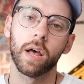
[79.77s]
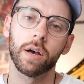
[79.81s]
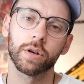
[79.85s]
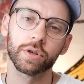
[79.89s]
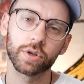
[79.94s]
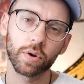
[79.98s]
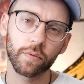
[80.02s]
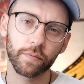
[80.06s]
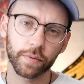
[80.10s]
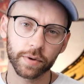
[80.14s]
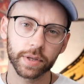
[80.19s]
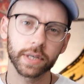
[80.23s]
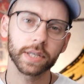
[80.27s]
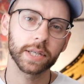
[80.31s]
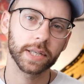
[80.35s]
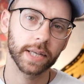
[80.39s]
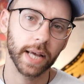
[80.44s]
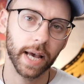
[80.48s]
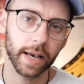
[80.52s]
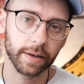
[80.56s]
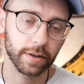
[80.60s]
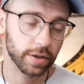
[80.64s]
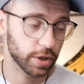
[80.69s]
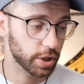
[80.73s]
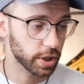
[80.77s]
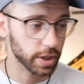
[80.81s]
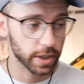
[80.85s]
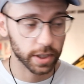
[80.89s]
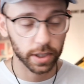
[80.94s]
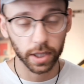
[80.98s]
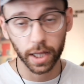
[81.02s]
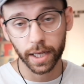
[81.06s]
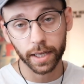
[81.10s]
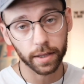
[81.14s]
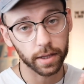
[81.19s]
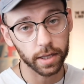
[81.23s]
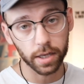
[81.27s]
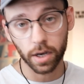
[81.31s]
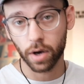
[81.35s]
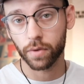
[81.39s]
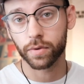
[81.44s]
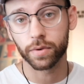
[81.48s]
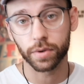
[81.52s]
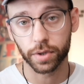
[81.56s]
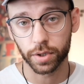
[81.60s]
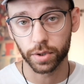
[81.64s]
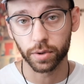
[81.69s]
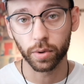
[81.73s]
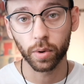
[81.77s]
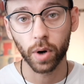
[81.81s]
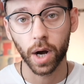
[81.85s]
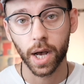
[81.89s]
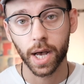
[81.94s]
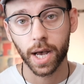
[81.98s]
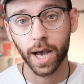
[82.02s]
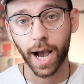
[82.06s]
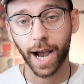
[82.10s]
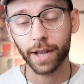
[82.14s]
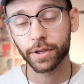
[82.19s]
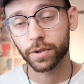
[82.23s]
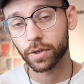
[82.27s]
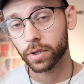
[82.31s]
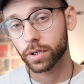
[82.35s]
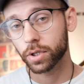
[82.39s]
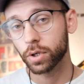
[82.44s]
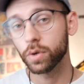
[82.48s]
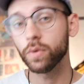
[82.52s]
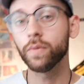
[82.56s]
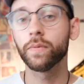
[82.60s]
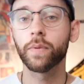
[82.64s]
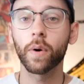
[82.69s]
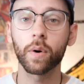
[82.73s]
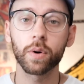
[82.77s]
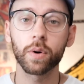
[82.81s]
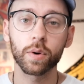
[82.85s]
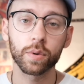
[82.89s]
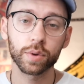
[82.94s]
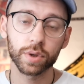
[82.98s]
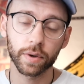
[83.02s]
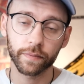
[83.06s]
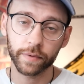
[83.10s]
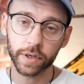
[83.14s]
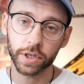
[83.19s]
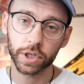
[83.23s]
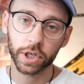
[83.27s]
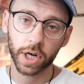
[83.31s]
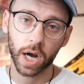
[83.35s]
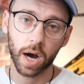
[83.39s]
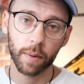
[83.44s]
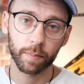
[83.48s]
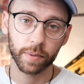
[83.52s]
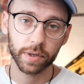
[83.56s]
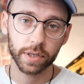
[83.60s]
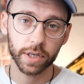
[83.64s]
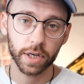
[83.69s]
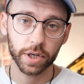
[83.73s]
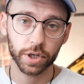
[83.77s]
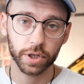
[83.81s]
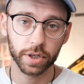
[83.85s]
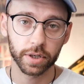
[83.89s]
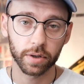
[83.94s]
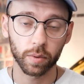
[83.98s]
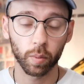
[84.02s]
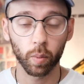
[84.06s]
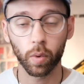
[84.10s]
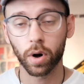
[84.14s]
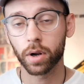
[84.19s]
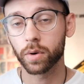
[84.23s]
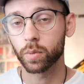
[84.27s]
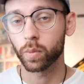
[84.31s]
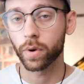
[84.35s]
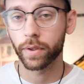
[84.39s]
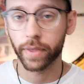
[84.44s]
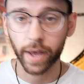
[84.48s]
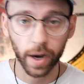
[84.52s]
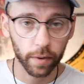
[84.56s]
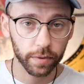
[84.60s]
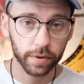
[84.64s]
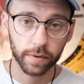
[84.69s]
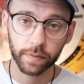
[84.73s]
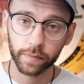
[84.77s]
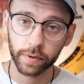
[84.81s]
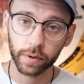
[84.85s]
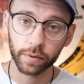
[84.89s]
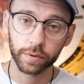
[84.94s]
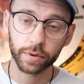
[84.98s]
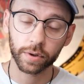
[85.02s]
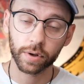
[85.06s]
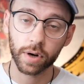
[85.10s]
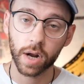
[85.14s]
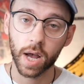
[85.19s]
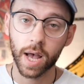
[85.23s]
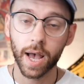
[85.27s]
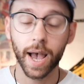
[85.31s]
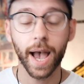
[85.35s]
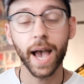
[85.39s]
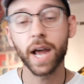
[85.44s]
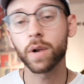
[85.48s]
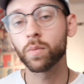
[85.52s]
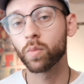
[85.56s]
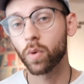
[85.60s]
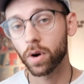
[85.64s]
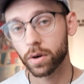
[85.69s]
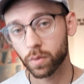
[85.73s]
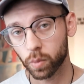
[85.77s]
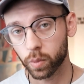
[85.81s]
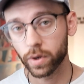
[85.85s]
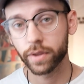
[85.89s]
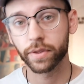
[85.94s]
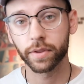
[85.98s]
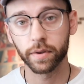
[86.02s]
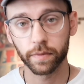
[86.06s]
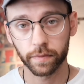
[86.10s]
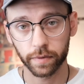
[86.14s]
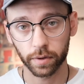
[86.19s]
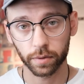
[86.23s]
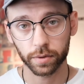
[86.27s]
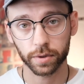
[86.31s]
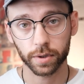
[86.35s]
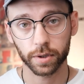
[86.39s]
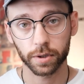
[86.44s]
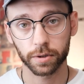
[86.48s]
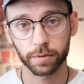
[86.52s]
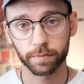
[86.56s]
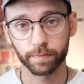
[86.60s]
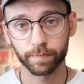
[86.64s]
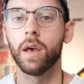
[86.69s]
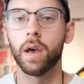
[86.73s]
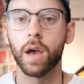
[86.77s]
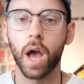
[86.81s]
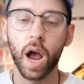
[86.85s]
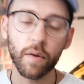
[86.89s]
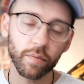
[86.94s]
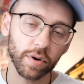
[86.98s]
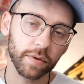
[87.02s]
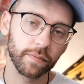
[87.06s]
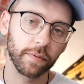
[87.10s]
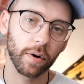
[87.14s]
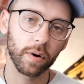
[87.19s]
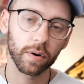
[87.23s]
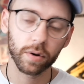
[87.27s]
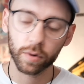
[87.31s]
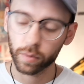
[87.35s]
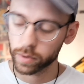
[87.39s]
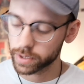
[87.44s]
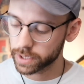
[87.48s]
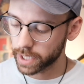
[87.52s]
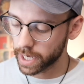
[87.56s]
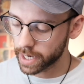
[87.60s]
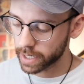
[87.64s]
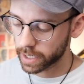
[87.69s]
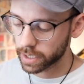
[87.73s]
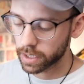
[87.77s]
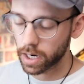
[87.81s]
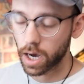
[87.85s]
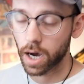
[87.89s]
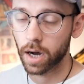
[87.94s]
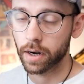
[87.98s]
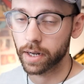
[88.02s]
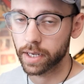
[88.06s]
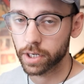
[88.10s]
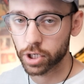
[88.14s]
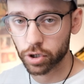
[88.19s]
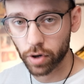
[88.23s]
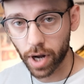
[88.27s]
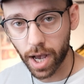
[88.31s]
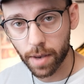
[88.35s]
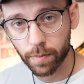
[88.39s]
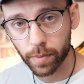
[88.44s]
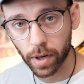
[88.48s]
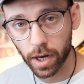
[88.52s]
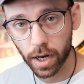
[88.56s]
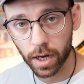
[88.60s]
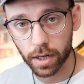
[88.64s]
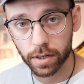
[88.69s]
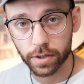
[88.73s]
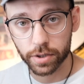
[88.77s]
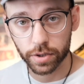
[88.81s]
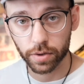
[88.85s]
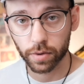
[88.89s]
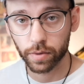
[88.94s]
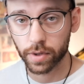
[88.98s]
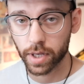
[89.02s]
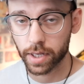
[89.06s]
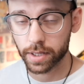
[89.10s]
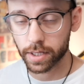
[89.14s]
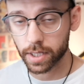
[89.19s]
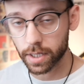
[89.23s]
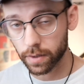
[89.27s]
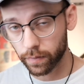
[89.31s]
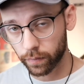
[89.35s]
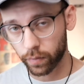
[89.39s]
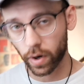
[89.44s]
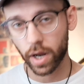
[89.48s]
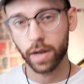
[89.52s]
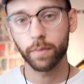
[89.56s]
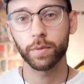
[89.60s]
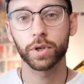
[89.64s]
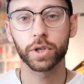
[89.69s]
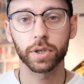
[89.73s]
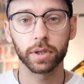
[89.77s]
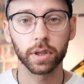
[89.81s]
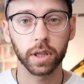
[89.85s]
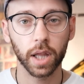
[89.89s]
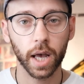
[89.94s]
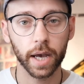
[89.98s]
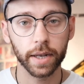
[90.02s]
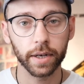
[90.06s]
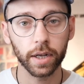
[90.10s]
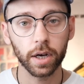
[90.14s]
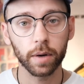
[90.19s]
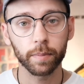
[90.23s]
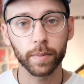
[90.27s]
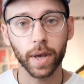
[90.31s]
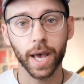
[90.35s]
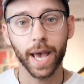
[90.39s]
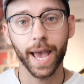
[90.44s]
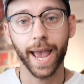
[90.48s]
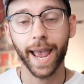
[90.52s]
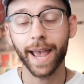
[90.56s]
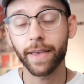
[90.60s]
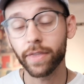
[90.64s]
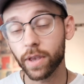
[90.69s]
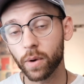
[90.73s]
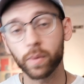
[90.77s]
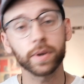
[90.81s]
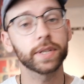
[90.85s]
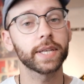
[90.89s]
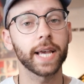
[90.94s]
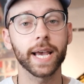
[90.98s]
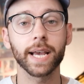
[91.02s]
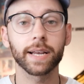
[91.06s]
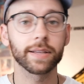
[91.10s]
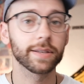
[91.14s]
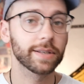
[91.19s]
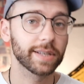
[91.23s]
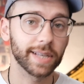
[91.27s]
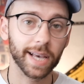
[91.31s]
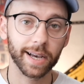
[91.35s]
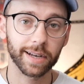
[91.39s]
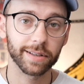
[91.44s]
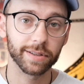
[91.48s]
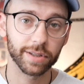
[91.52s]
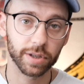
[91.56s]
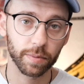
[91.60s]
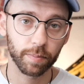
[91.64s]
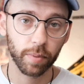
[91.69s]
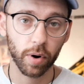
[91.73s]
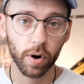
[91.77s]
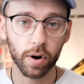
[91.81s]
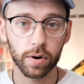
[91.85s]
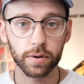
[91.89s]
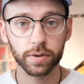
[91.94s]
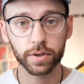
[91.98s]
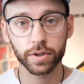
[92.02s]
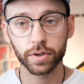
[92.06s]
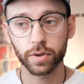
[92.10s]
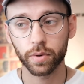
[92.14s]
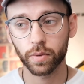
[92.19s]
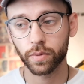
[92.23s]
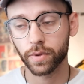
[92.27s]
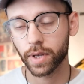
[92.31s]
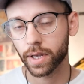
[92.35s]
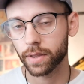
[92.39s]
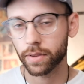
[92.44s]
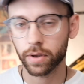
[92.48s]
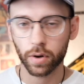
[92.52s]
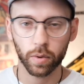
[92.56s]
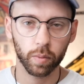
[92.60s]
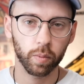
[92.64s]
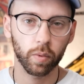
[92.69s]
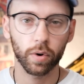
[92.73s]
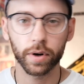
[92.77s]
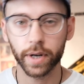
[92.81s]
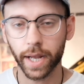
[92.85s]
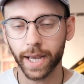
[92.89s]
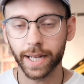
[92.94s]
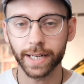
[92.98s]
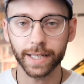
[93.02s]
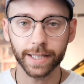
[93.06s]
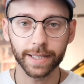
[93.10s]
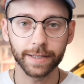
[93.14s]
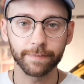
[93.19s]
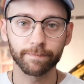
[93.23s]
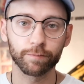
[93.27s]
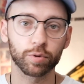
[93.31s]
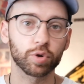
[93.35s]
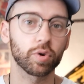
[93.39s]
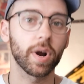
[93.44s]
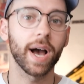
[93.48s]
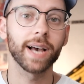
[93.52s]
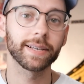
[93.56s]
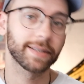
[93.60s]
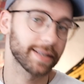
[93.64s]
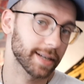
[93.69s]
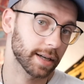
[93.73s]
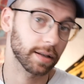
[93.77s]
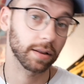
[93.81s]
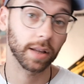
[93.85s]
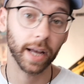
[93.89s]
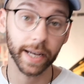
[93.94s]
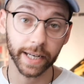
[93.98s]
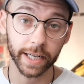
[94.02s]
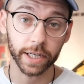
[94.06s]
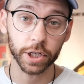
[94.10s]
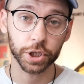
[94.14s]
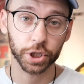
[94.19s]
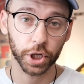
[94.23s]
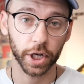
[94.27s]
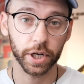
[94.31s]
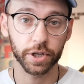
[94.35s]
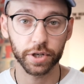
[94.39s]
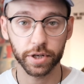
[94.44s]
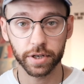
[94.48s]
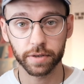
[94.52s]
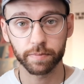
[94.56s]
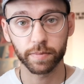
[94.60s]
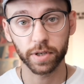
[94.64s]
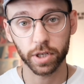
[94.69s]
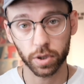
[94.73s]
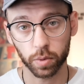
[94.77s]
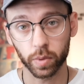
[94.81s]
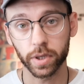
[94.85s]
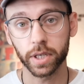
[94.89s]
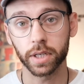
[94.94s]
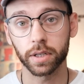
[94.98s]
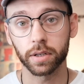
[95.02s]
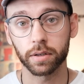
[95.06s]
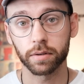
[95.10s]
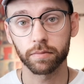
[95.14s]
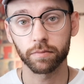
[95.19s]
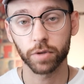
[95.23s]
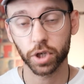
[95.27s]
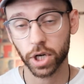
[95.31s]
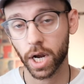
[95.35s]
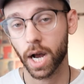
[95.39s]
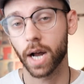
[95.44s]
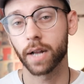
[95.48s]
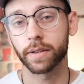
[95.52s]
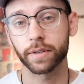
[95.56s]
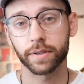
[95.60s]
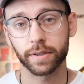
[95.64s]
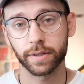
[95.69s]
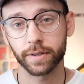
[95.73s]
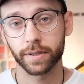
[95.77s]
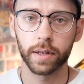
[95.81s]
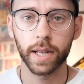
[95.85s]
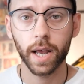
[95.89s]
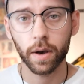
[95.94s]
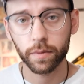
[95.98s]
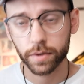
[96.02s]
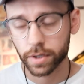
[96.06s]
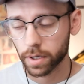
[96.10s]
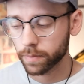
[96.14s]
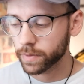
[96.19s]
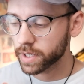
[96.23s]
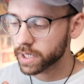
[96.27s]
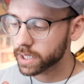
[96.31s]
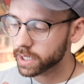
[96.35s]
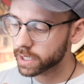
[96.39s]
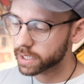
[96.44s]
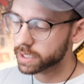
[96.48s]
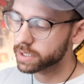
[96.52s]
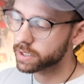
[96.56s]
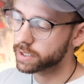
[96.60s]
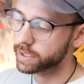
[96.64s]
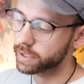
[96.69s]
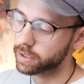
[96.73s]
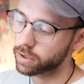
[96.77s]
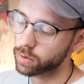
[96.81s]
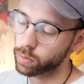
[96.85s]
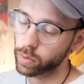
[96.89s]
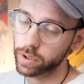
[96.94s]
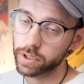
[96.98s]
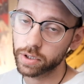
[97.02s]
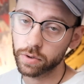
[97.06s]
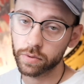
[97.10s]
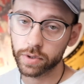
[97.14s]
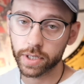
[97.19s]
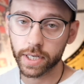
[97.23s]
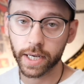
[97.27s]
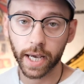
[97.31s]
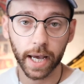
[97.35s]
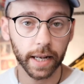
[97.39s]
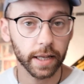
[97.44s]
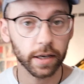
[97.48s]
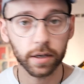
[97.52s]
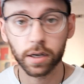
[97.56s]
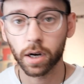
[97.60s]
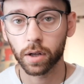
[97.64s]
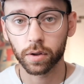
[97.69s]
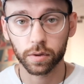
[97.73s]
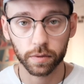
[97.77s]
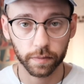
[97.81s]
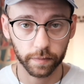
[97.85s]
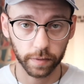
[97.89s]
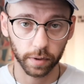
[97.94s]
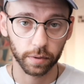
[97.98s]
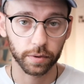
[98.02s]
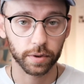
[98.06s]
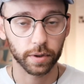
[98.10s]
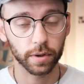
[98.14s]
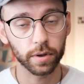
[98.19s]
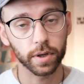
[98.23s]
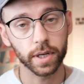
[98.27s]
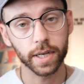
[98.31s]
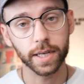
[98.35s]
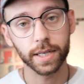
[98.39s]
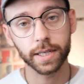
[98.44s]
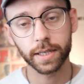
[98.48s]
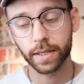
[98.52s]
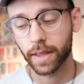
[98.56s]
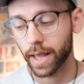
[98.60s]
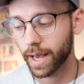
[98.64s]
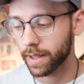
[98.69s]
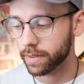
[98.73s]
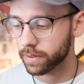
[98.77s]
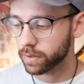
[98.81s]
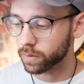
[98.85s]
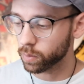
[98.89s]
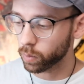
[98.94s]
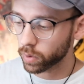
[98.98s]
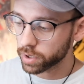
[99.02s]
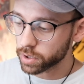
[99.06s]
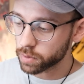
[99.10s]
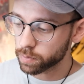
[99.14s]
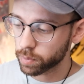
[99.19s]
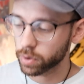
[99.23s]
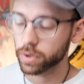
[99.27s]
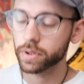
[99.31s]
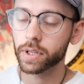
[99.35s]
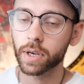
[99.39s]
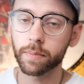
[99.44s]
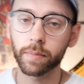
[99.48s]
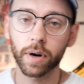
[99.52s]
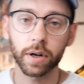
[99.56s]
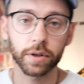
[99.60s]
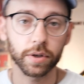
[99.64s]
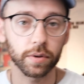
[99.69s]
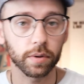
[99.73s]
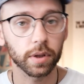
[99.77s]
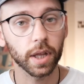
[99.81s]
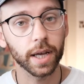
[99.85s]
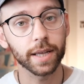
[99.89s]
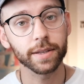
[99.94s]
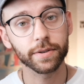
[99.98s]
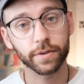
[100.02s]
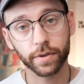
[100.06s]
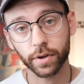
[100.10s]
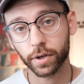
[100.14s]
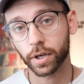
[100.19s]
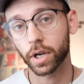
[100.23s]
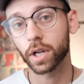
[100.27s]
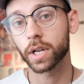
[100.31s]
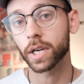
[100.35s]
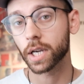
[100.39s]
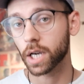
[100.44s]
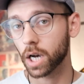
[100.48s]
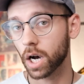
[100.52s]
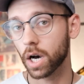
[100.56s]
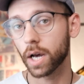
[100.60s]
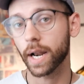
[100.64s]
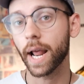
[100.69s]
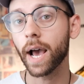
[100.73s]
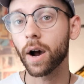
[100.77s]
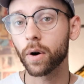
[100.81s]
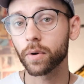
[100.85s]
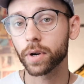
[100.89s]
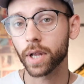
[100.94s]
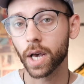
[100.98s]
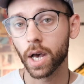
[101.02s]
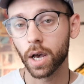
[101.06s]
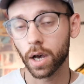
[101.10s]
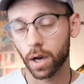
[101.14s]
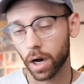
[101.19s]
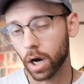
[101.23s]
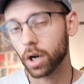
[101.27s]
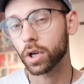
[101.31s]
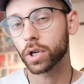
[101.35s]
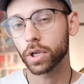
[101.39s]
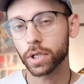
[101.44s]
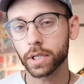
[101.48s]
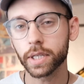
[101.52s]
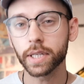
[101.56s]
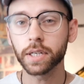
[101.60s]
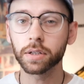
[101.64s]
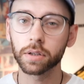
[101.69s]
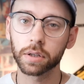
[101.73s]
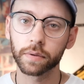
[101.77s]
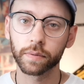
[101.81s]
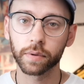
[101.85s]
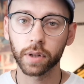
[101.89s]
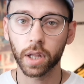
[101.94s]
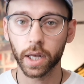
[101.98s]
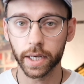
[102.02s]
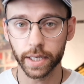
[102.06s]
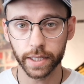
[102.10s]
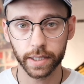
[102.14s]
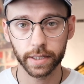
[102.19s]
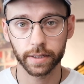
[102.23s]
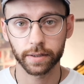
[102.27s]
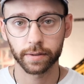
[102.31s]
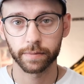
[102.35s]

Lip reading: So for this test, just like the other two, I took 2 photos of each composition, one without the filter and one with the filter. Every photo was taken on a tripod so that the frames should line up, and they were taken seconds apart so that there weren't any drastic lighting changes between shots. Now, something to consider when using any color filter is that when you put them on your lens, they're going to cut out a good deal of light.